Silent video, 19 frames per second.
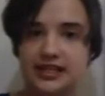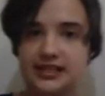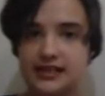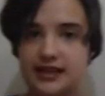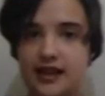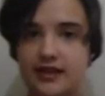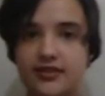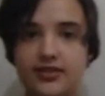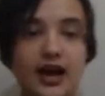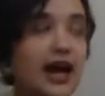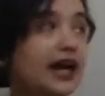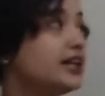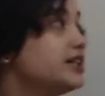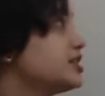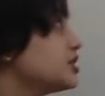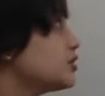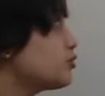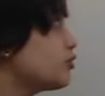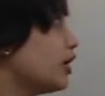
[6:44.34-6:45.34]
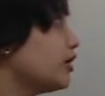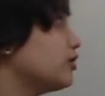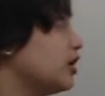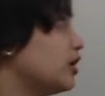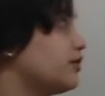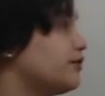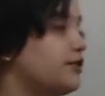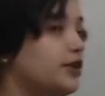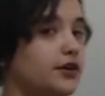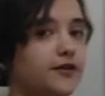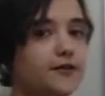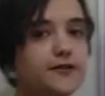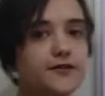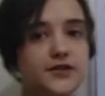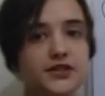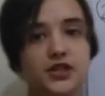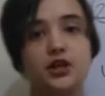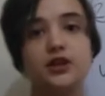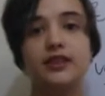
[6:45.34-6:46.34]
that regular verbs
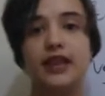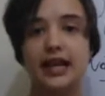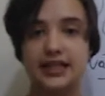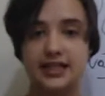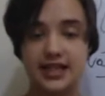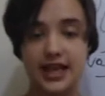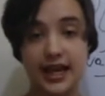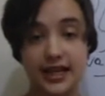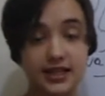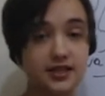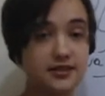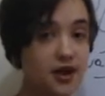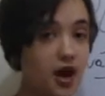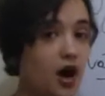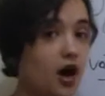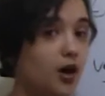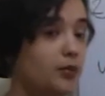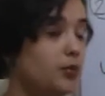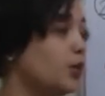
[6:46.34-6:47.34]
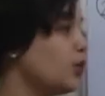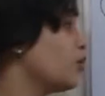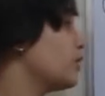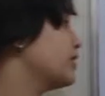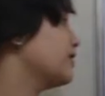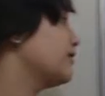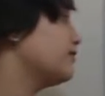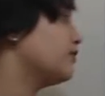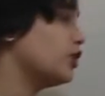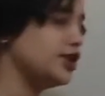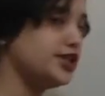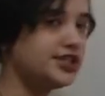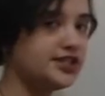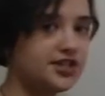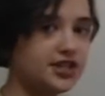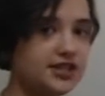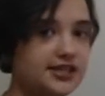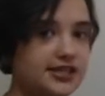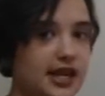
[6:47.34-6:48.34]
that end up with a
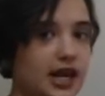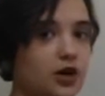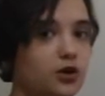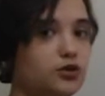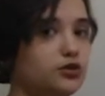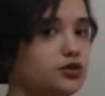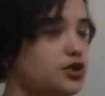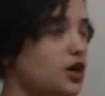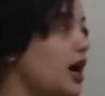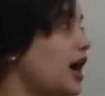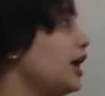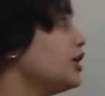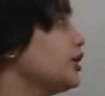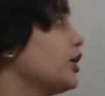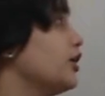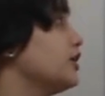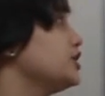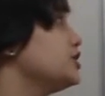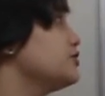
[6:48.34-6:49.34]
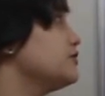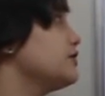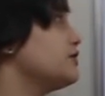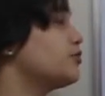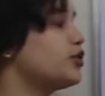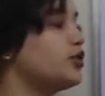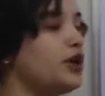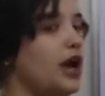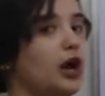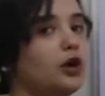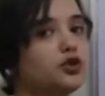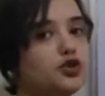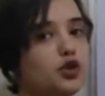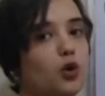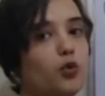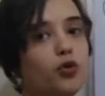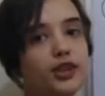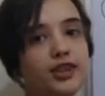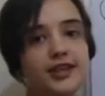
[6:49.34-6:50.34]
voiced sound are going to be pronounced
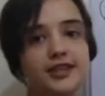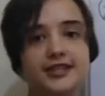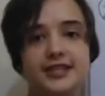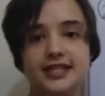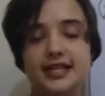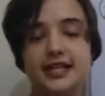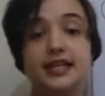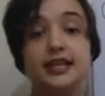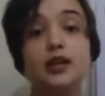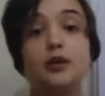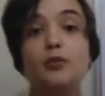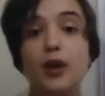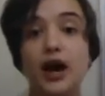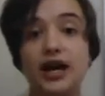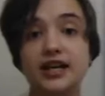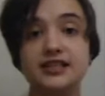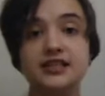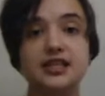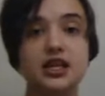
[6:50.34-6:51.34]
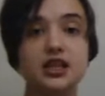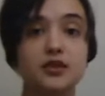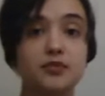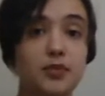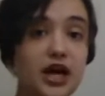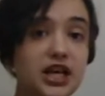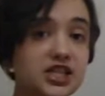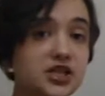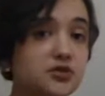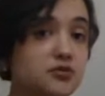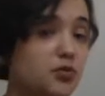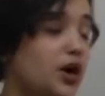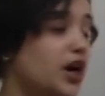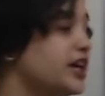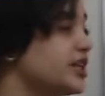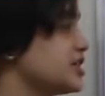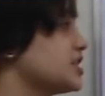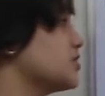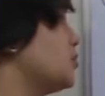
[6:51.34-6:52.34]
with a D in the past and past
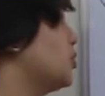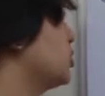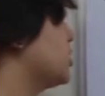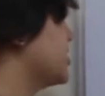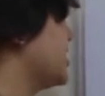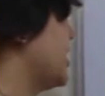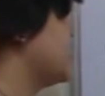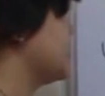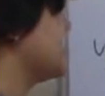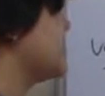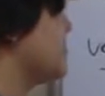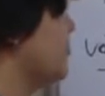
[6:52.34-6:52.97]
participle tense.